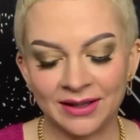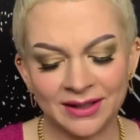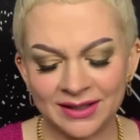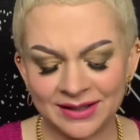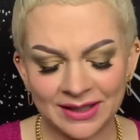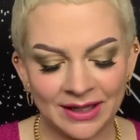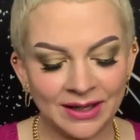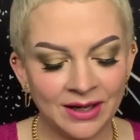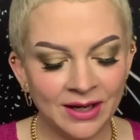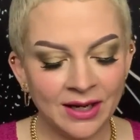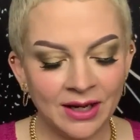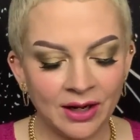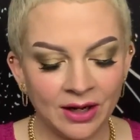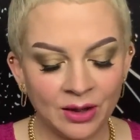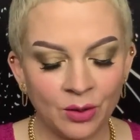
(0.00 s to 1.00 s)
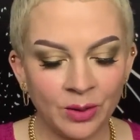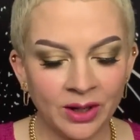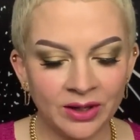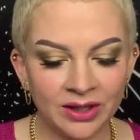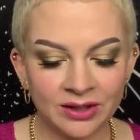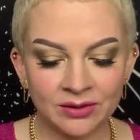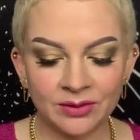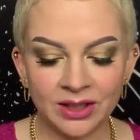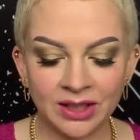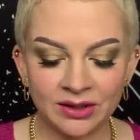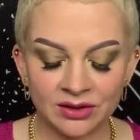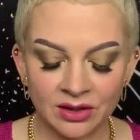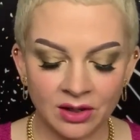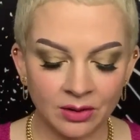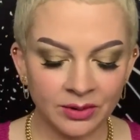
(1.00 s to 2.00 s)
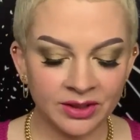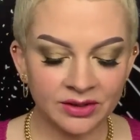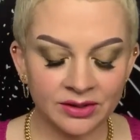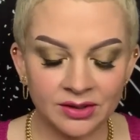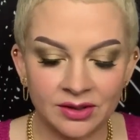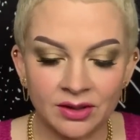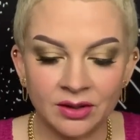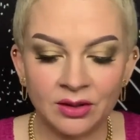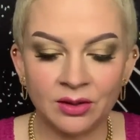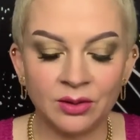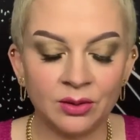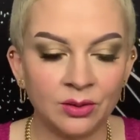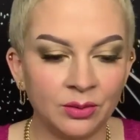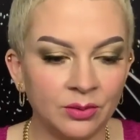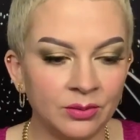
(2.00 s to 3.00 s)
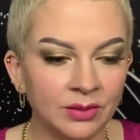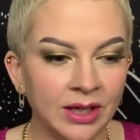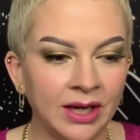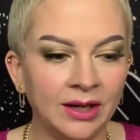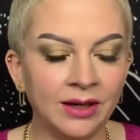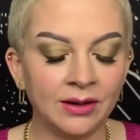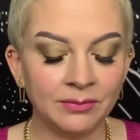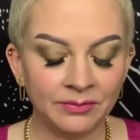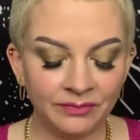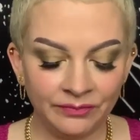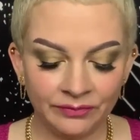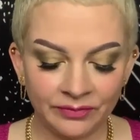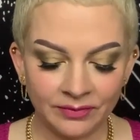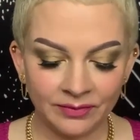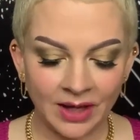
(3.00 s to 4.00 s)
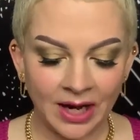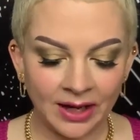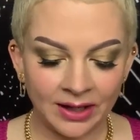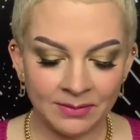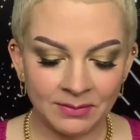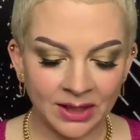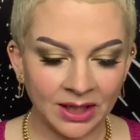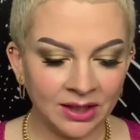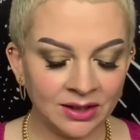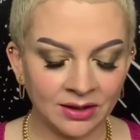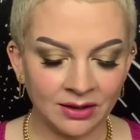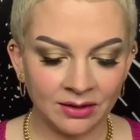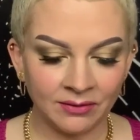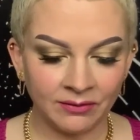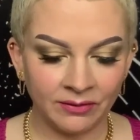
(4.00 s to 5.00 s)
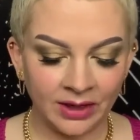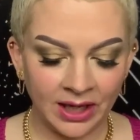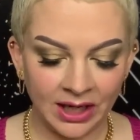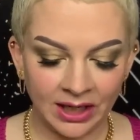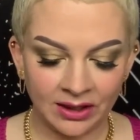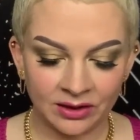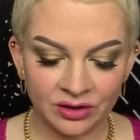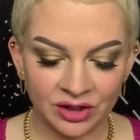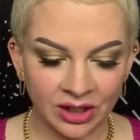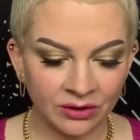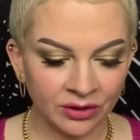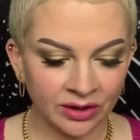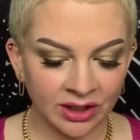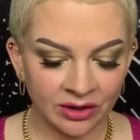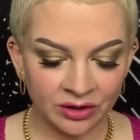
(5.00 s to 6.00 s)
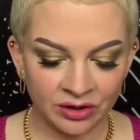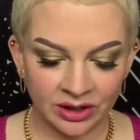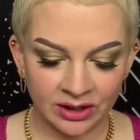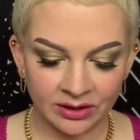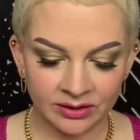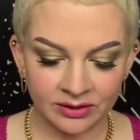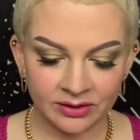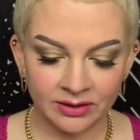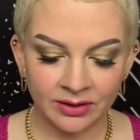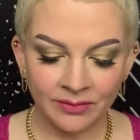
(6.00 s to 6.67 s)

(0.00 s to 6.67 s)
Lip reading: It's like Aquarius readings are always so like high-minded and vague in general energies.